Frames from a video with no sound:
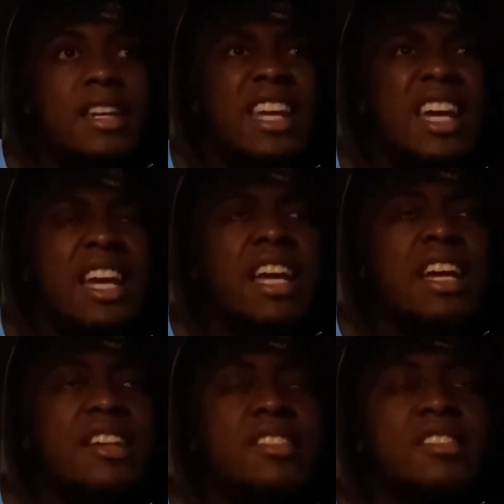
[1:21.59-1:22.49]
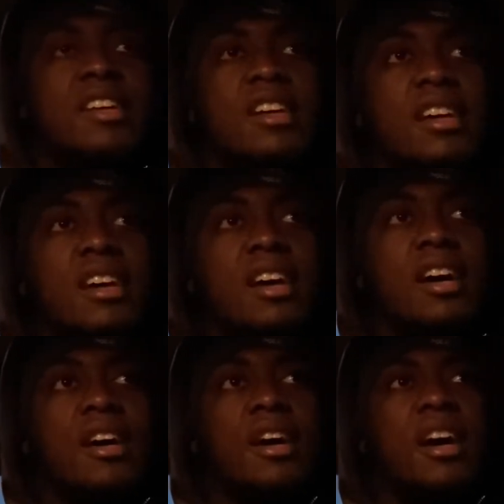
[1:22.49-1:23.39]
needs
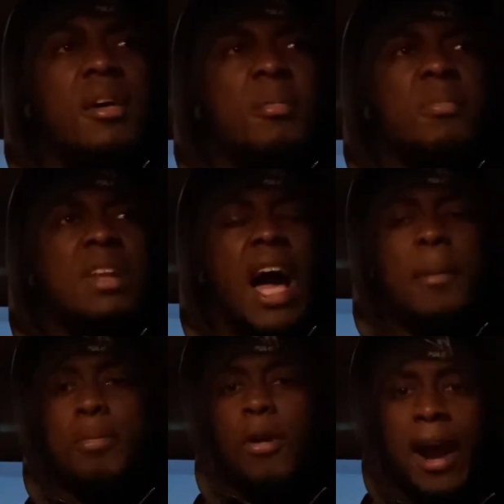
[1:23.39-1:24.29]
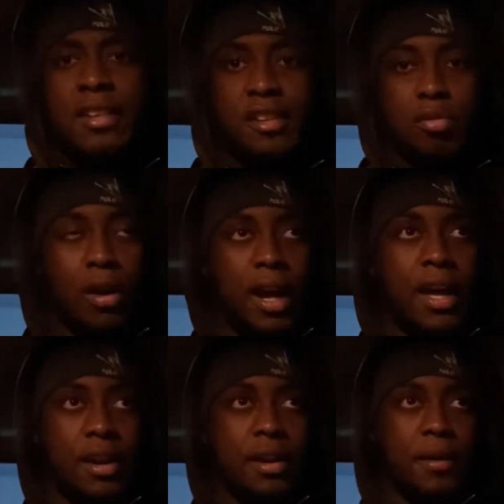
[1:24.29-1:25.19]
like practice with
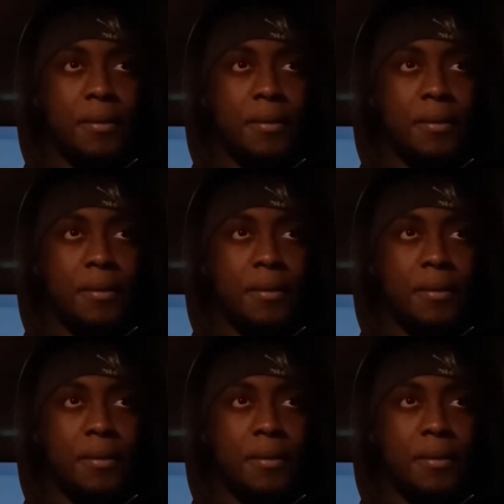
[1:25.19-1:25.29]
editing.